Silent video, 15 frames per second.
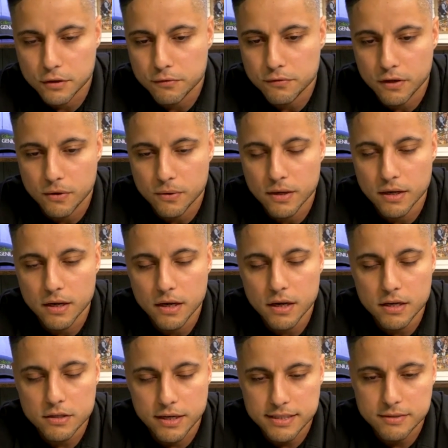flow.
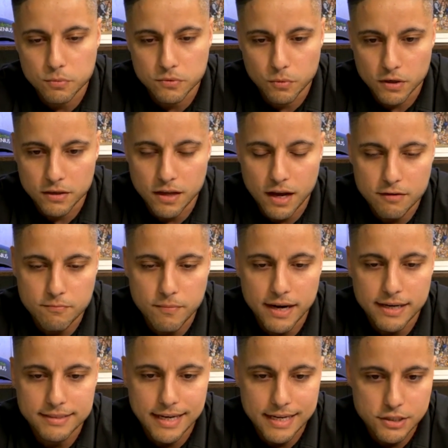So that's where a lot of my
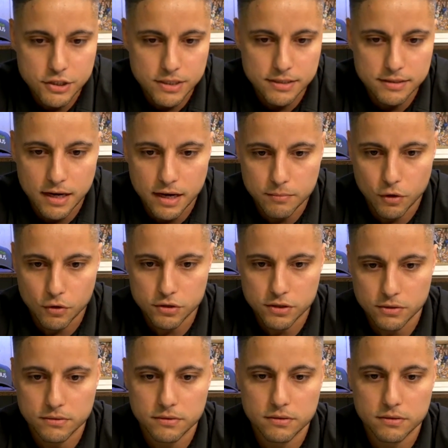attention and time goes to.